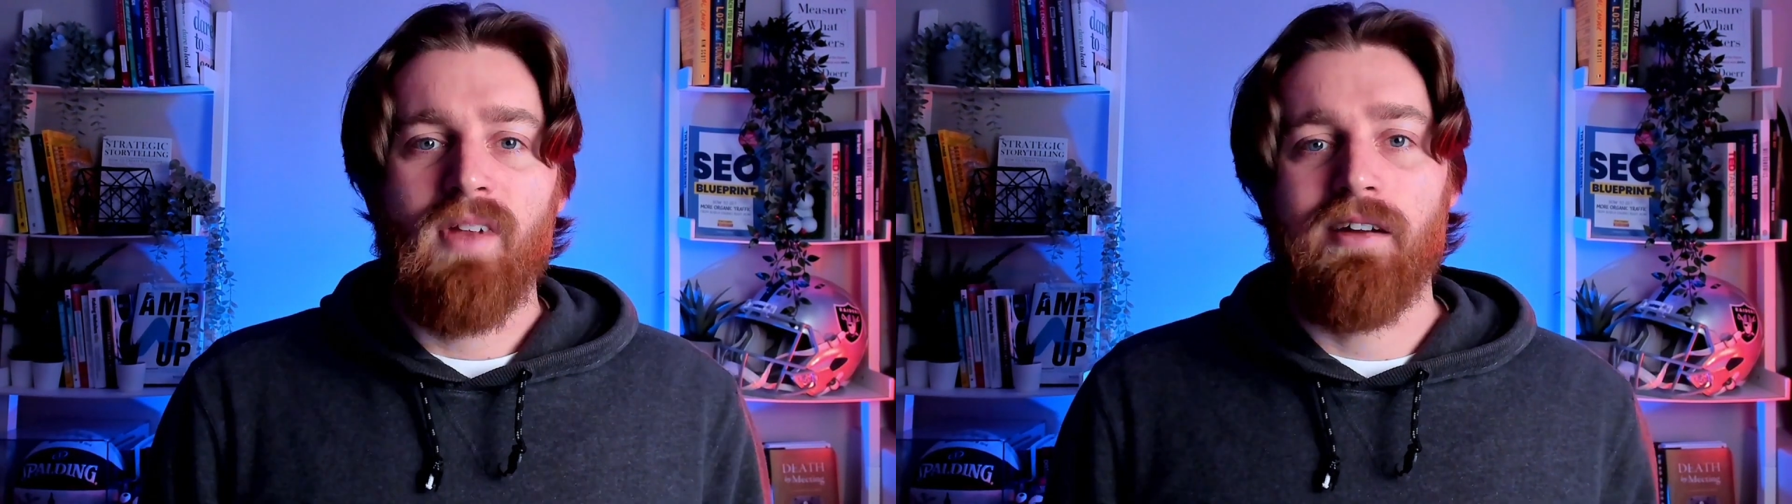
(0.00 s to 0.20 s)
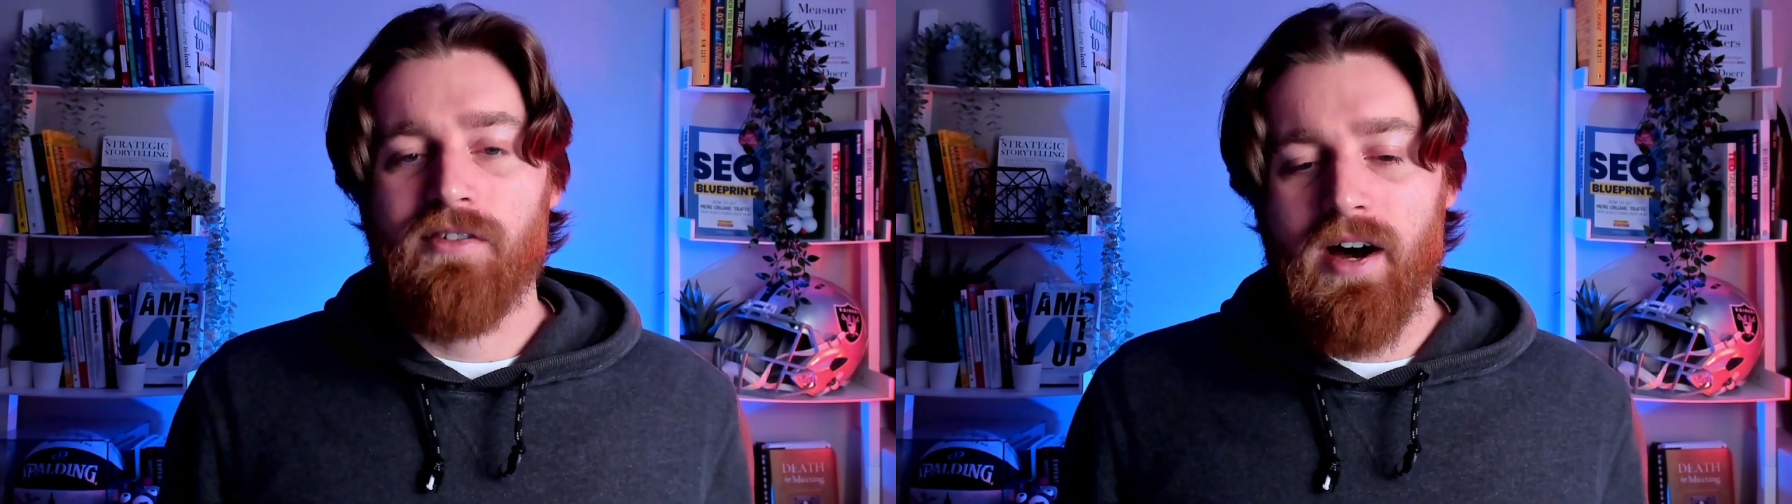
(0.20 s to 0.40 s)

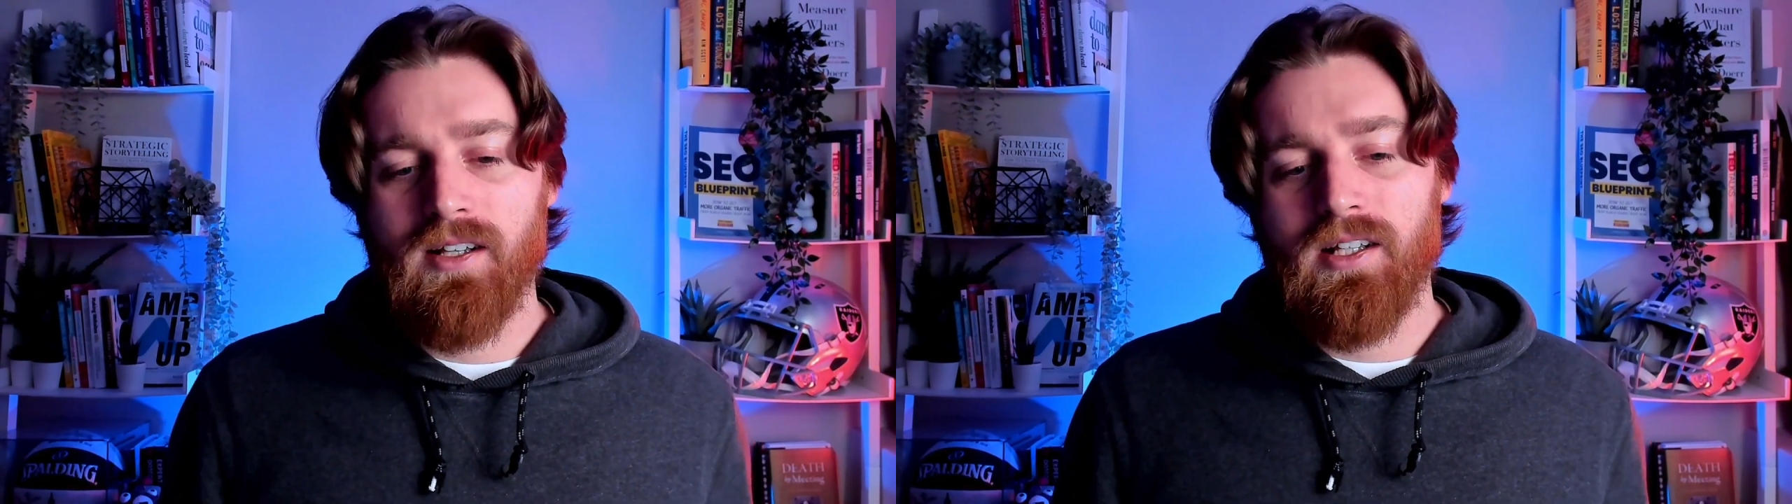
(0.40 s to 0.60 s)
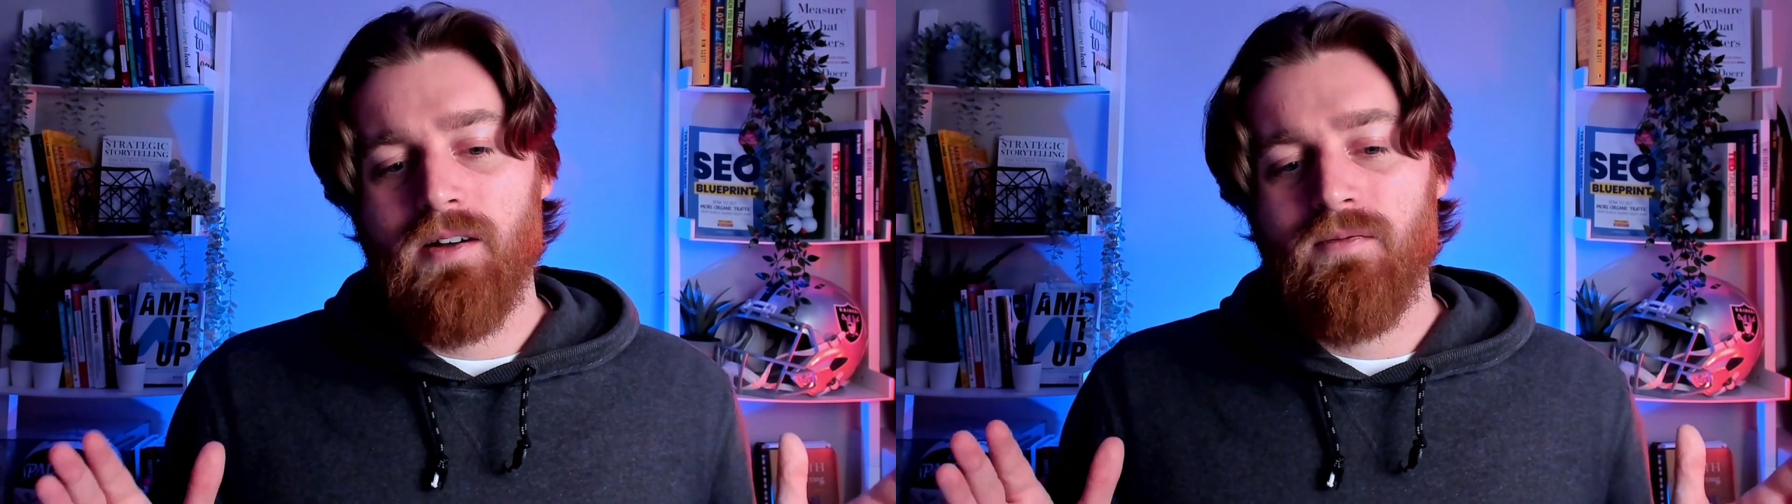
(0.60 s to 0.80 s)
And
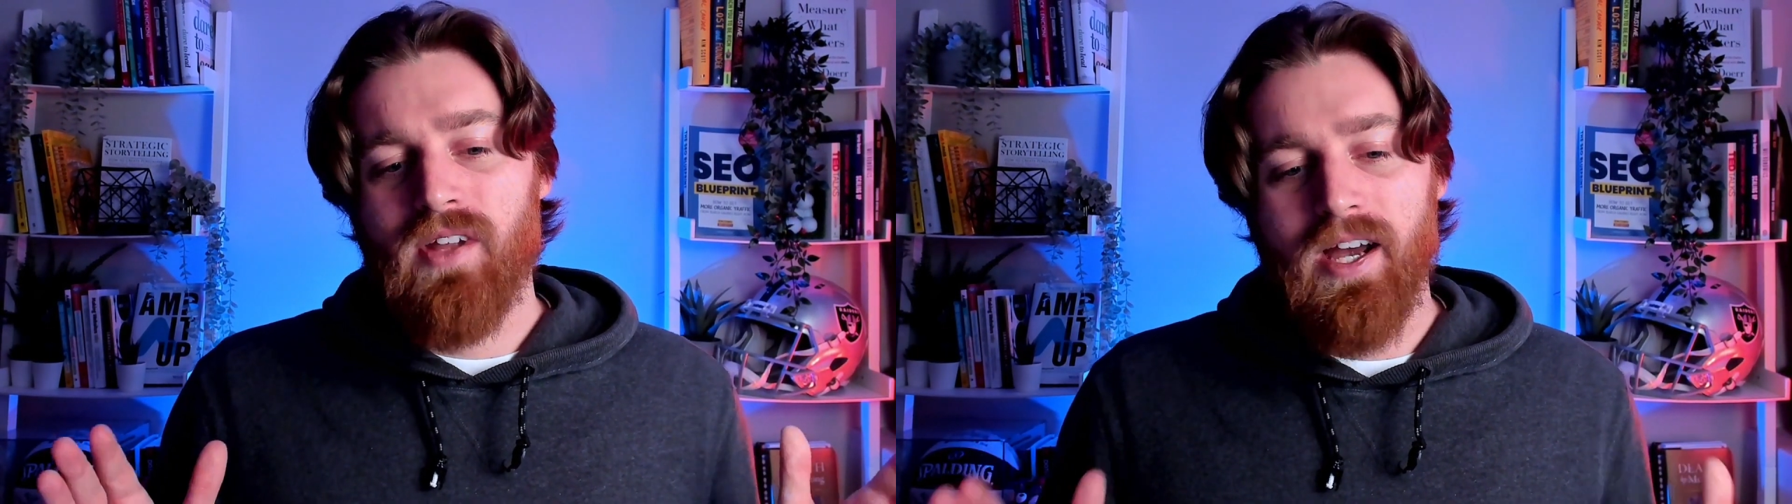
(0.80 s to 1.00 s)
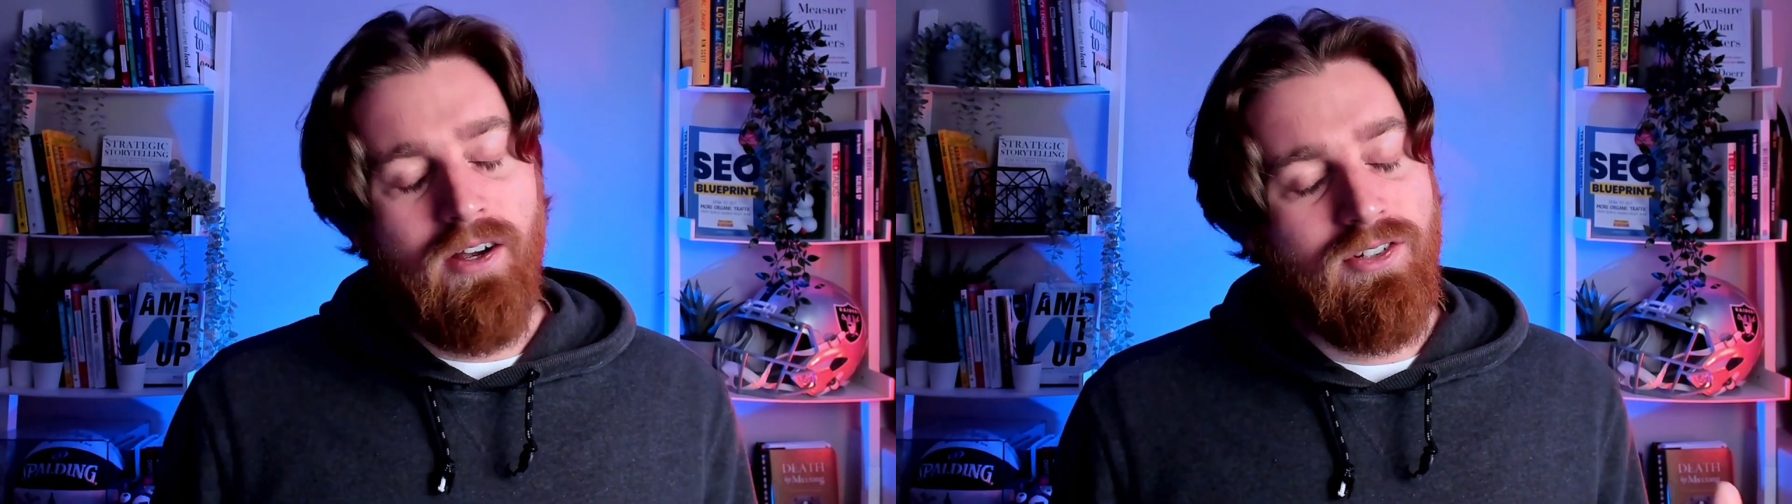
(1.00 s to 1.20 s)
finally,
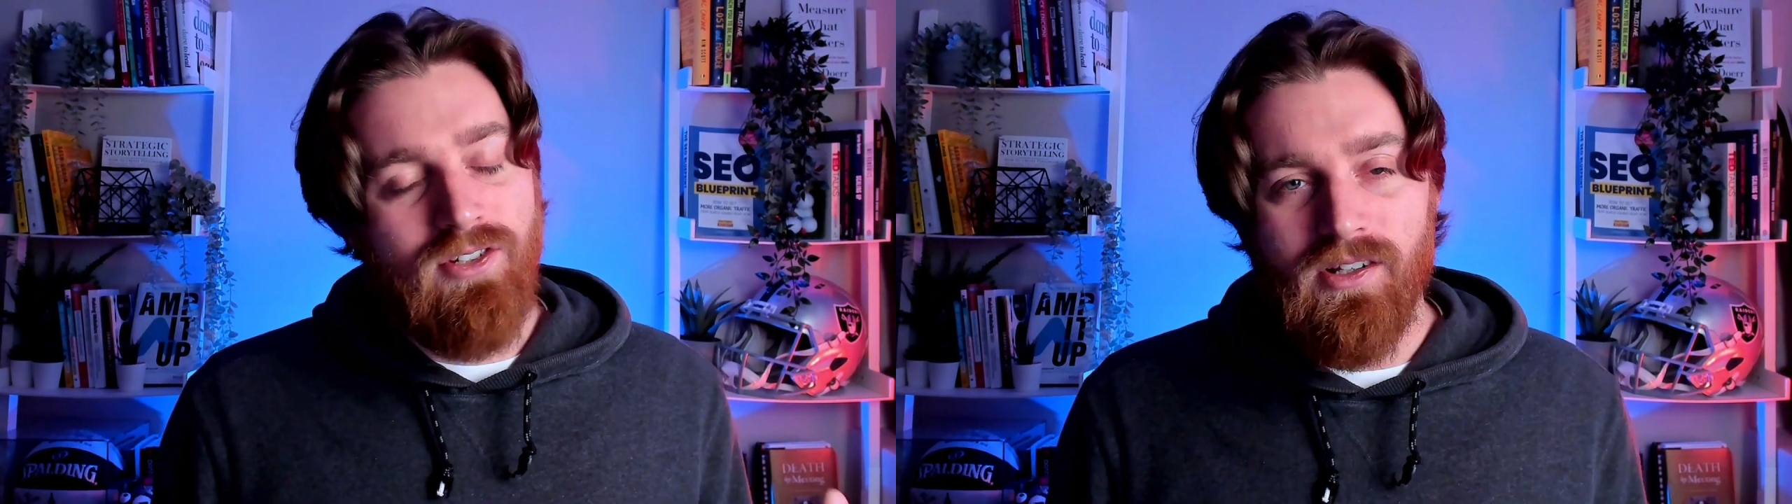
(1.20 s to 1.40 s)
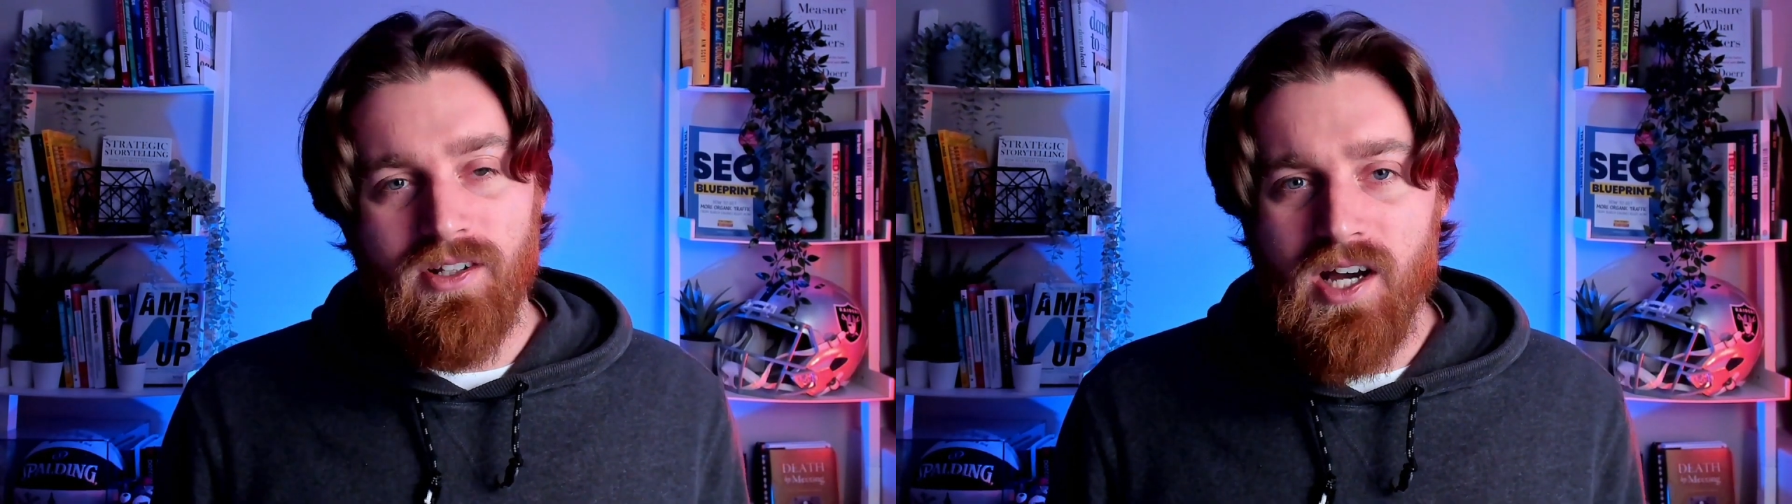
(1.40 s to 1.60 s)
I hear this
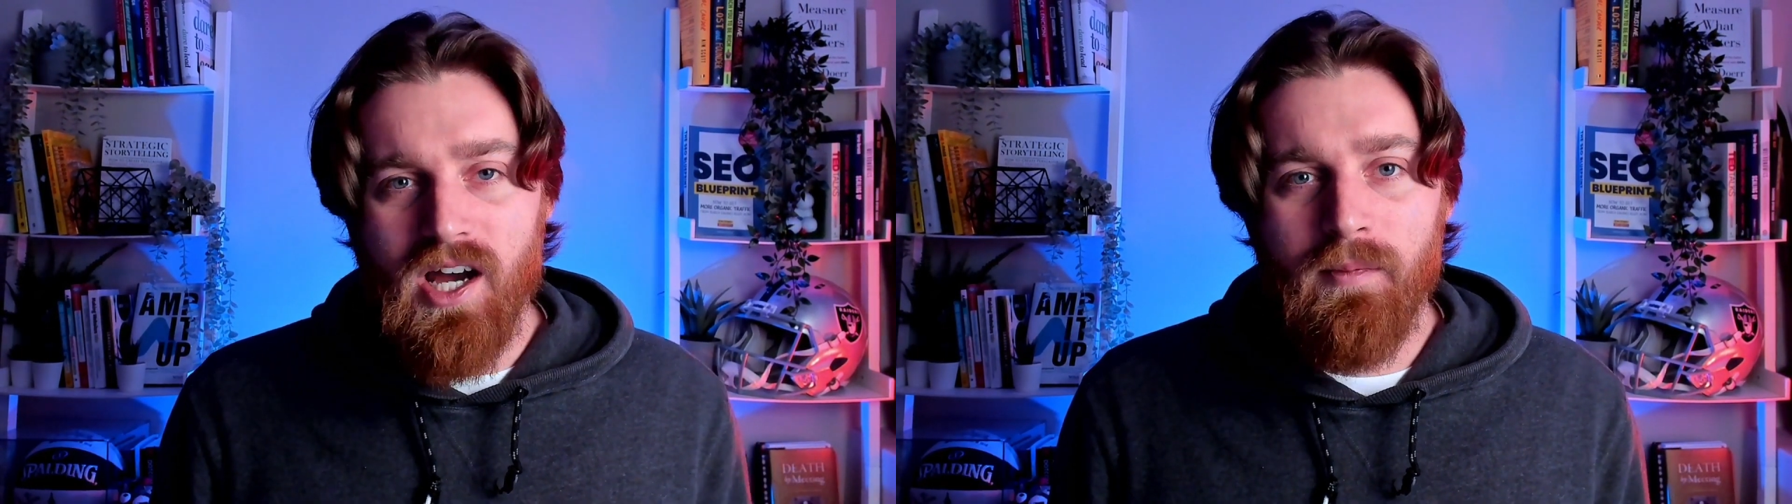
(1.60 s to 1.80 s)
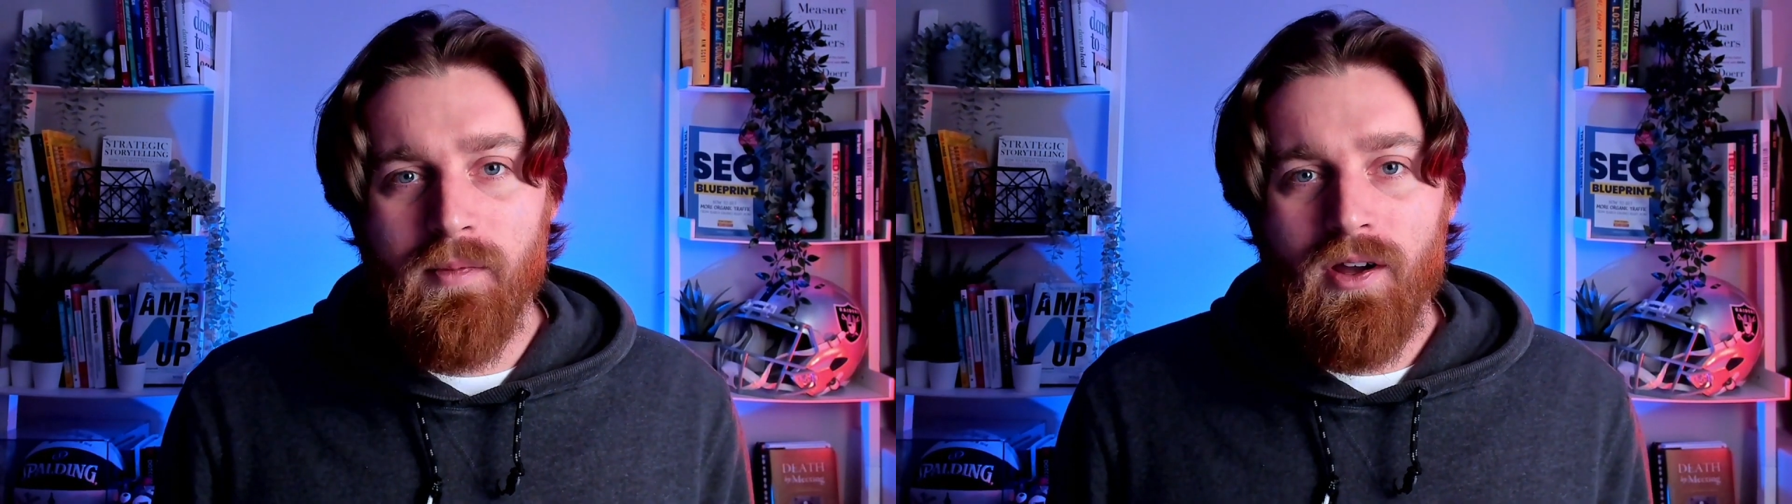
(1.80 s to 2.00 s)
all the
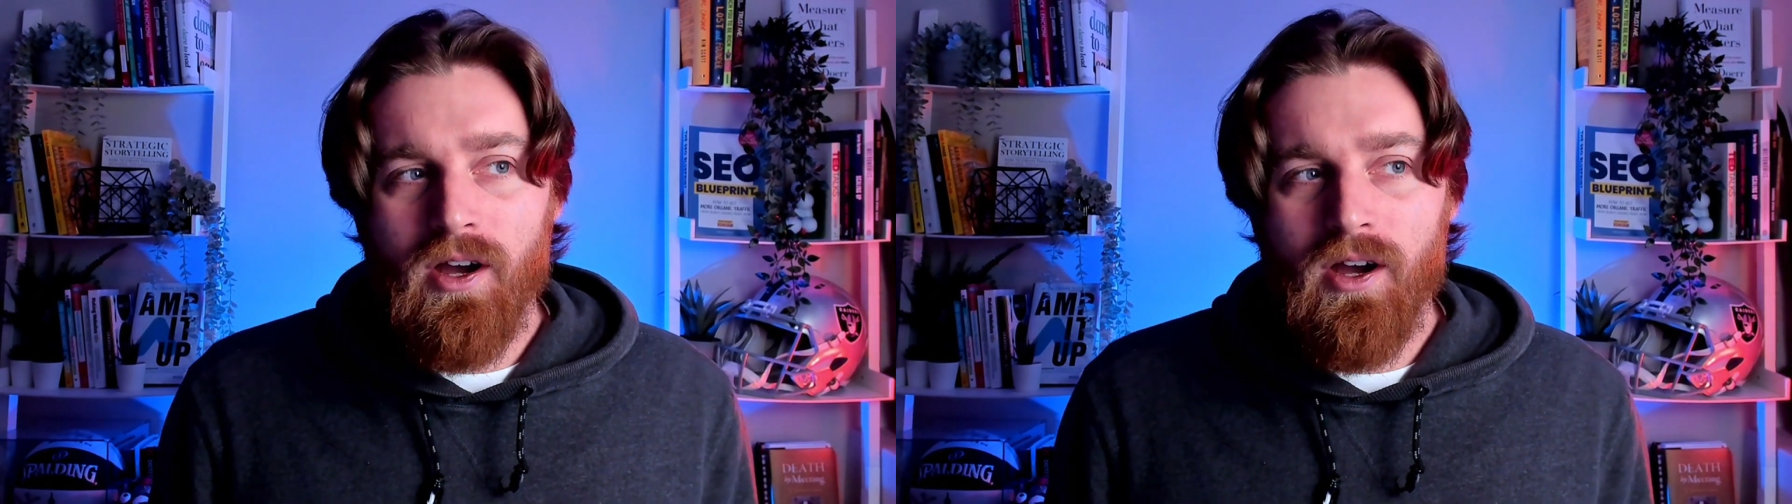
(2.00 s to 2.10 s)
time.